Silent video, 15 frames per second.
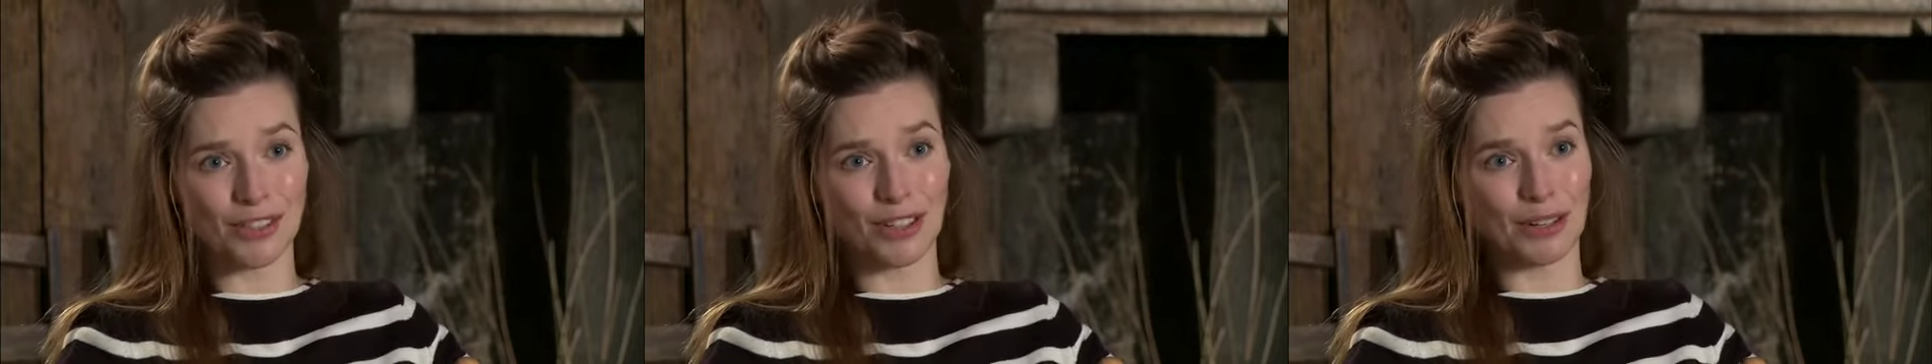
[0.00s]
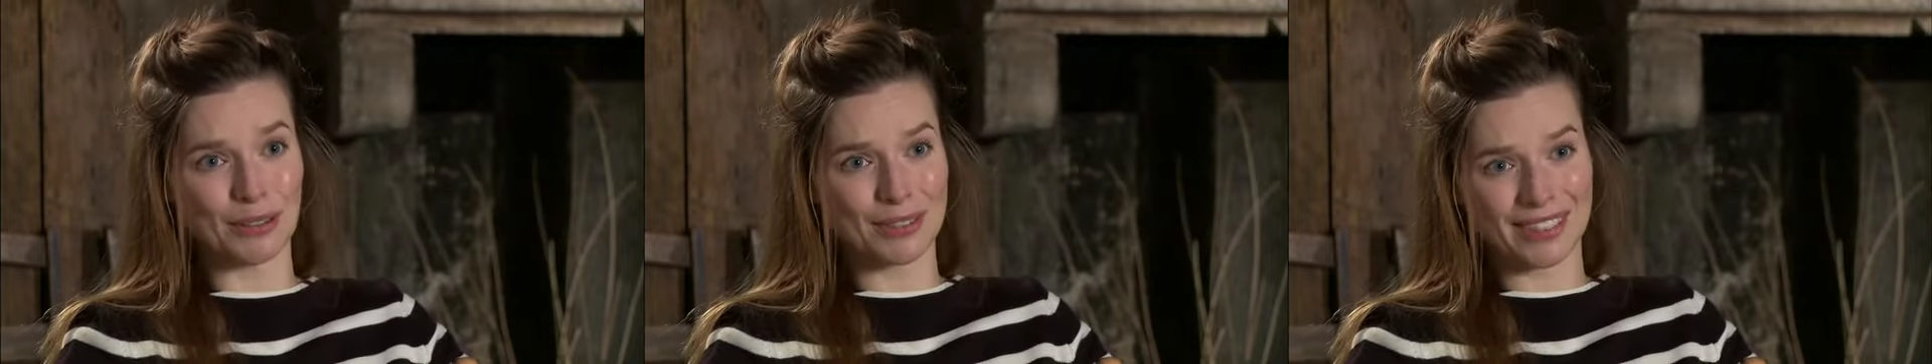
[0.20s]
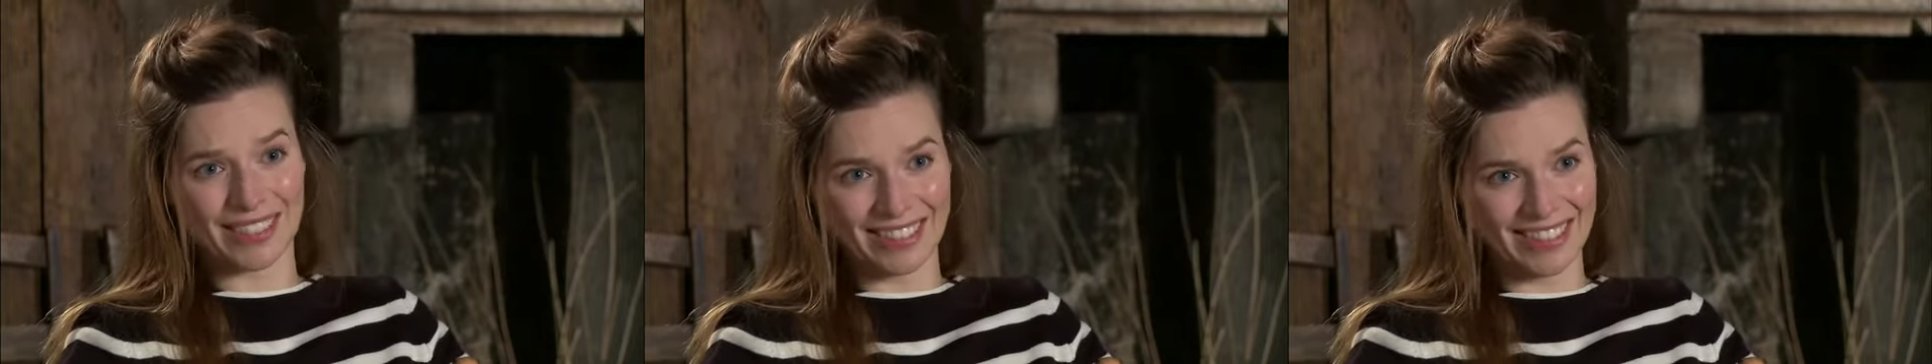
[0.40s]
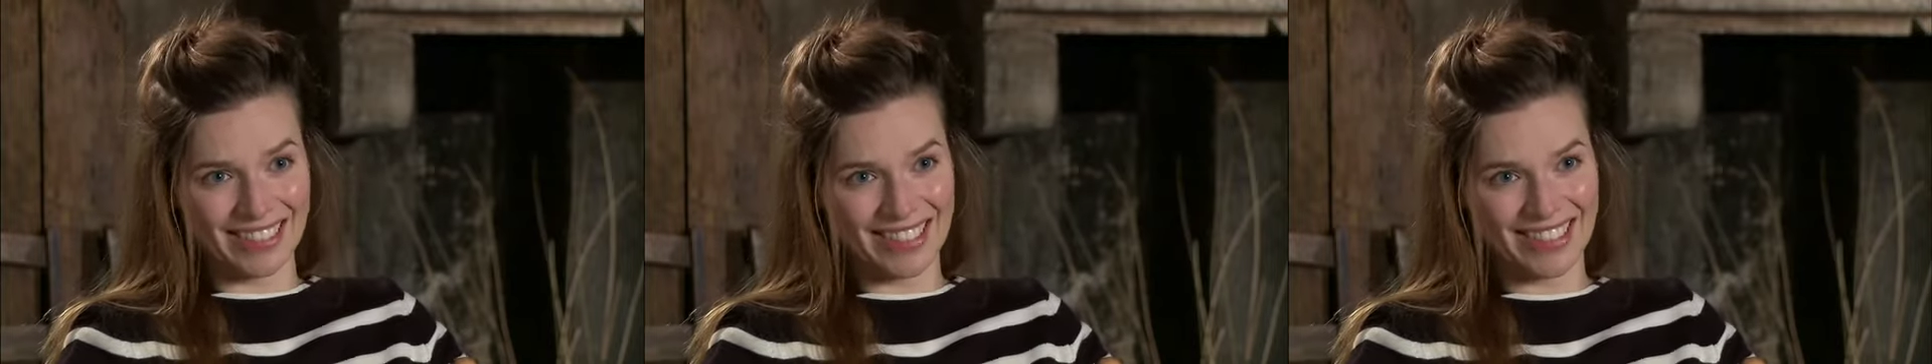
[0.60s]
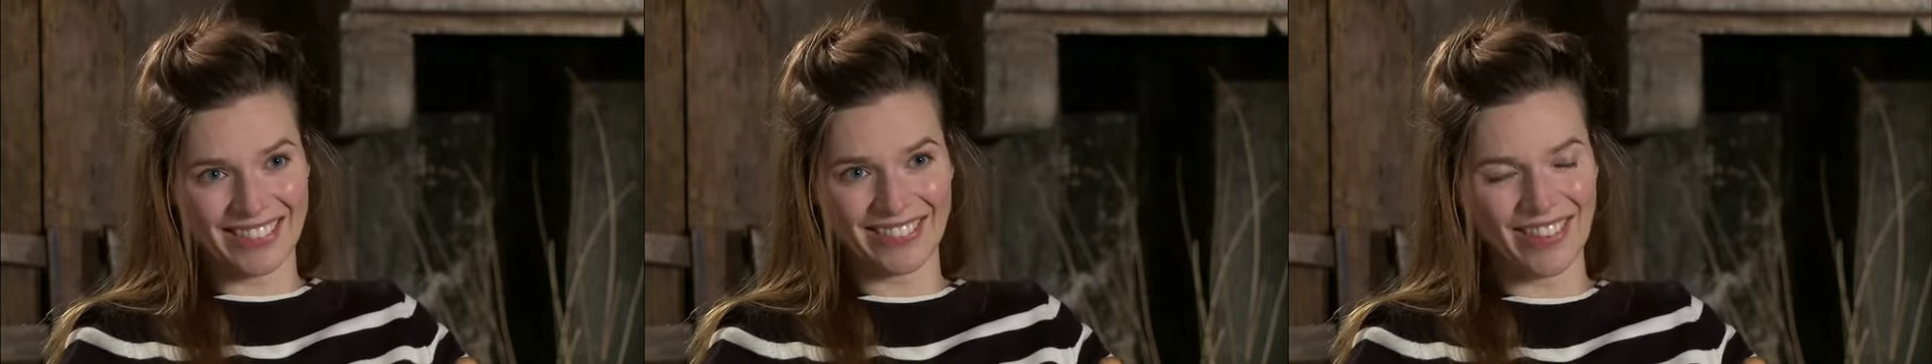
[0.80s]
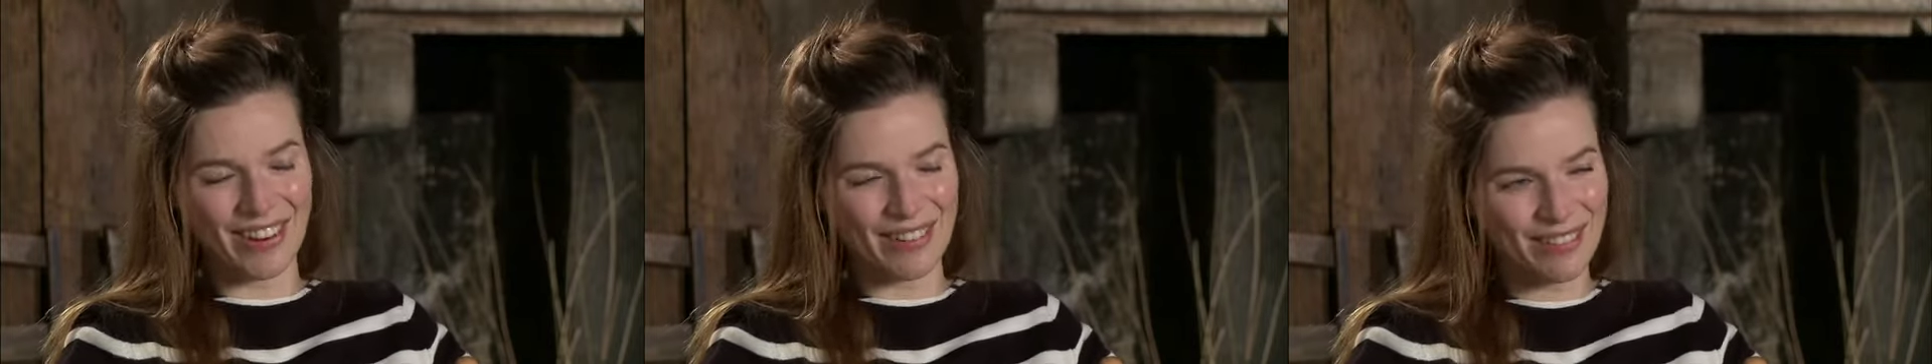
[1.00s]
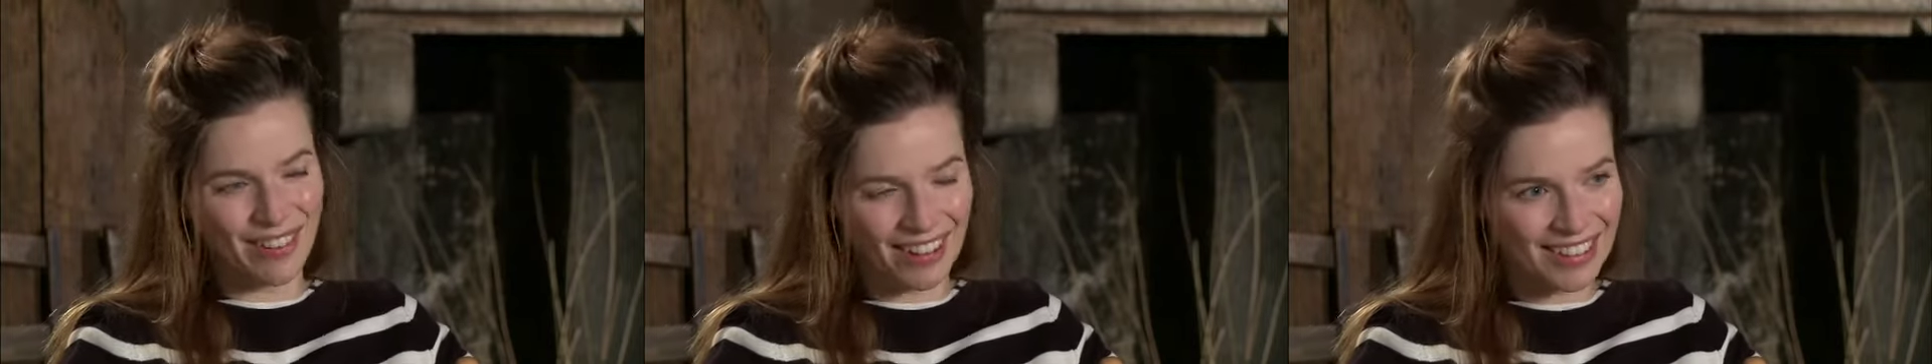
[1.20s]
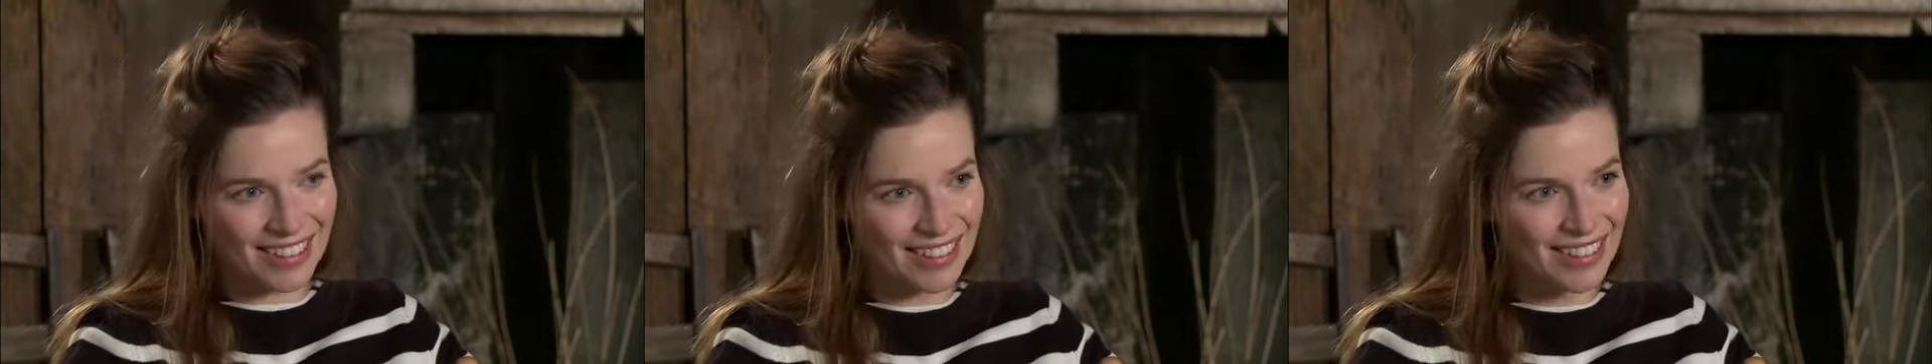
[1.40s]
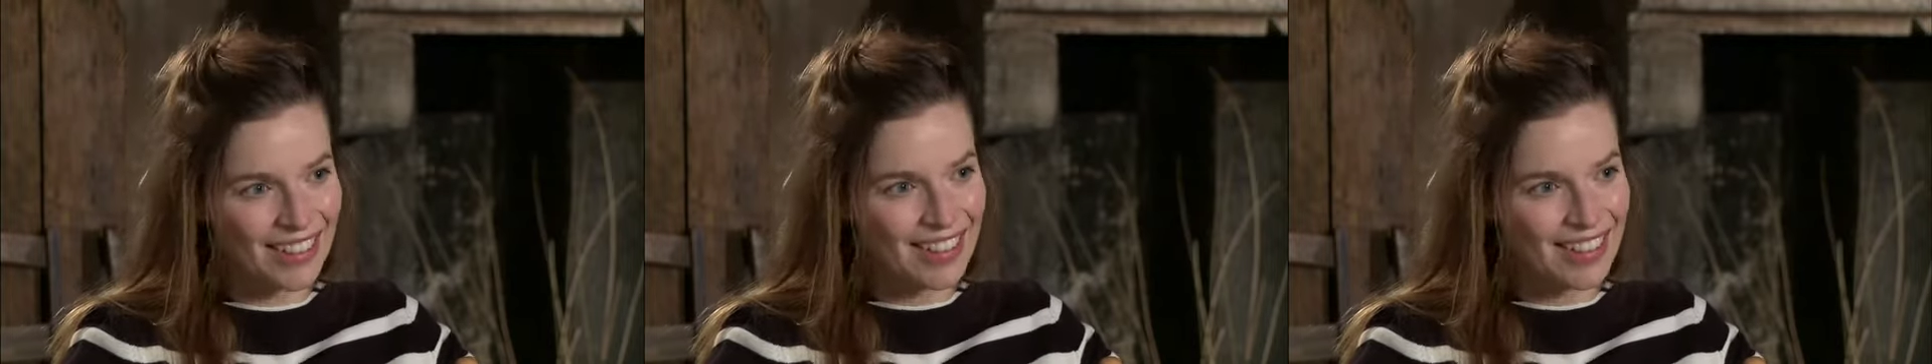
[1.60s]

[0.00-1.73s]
jokes, and he's very funny